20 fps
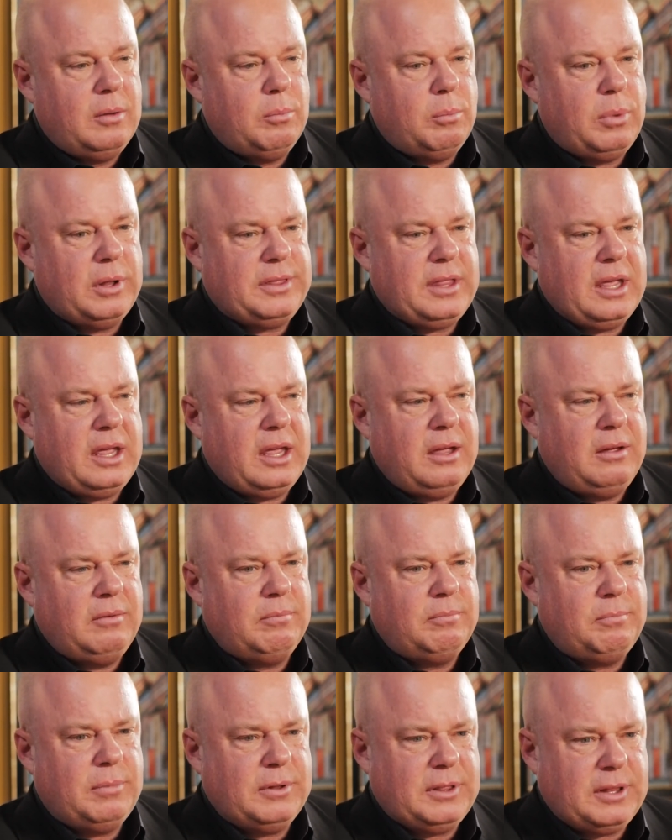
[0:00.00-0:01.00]
But
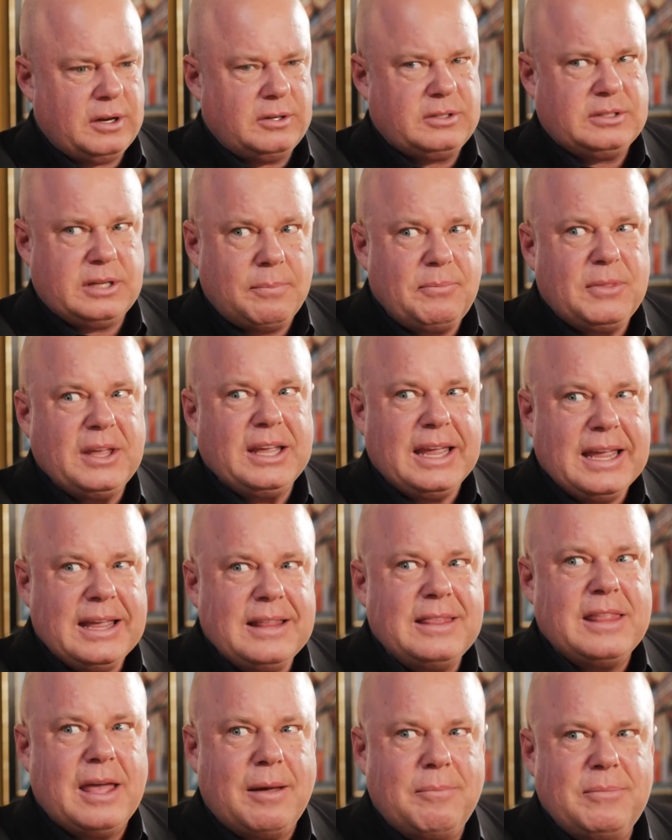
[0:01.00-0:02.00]
there's something
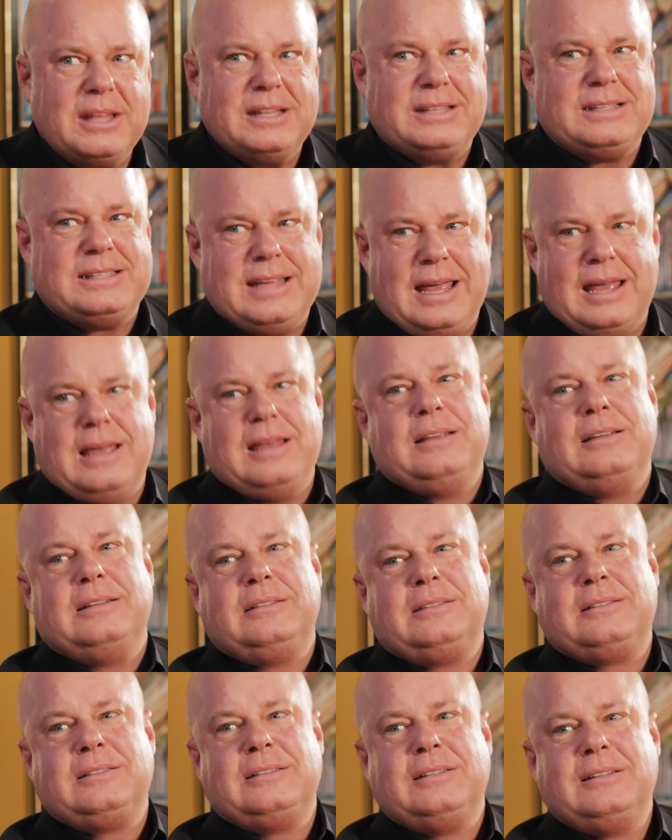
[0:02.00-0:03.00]
in them that
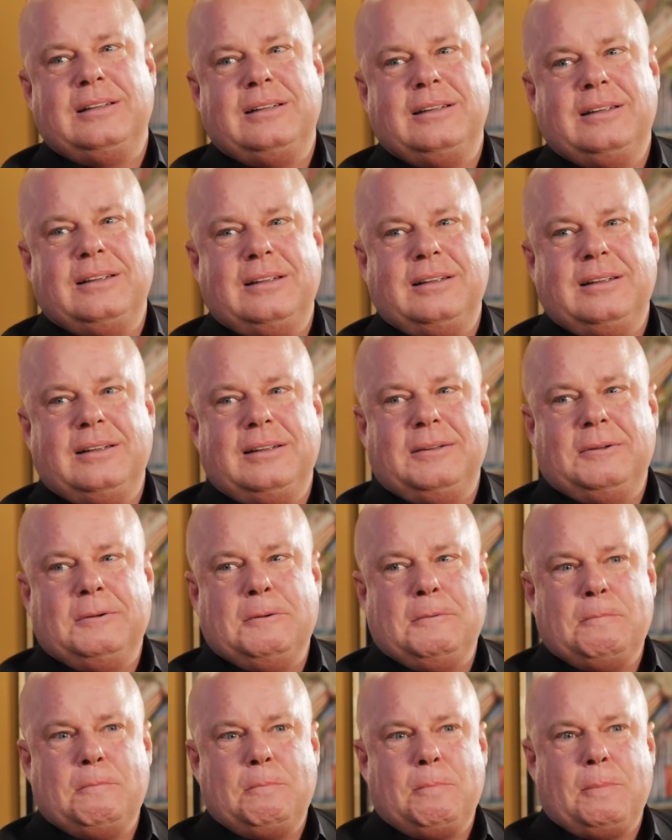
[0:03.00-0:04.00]
says,
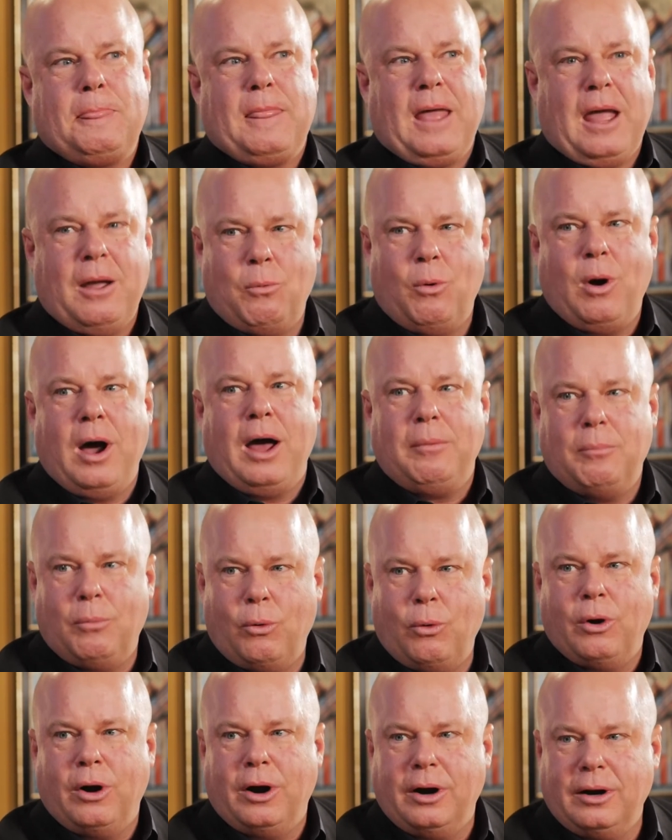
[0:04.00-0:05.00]
I want
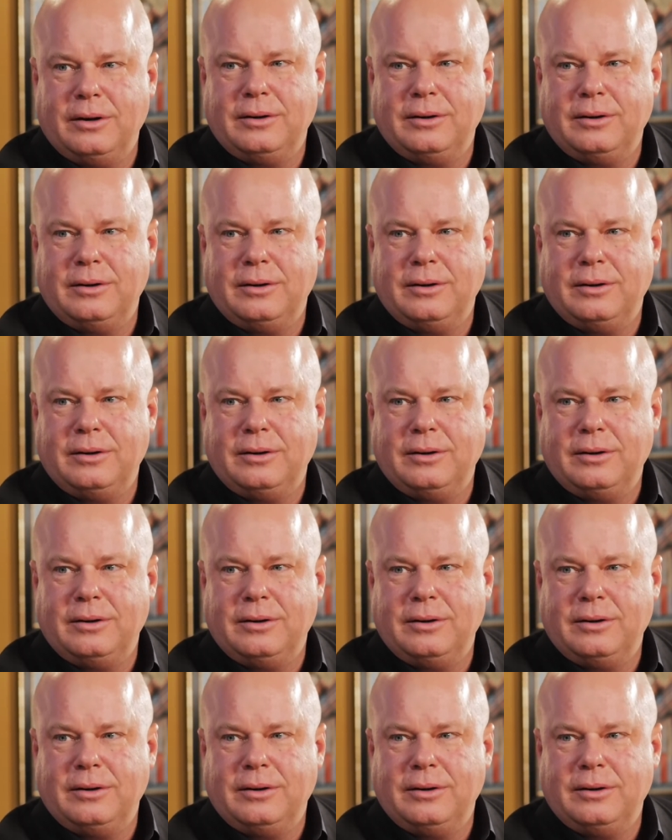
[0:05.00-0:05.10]
more.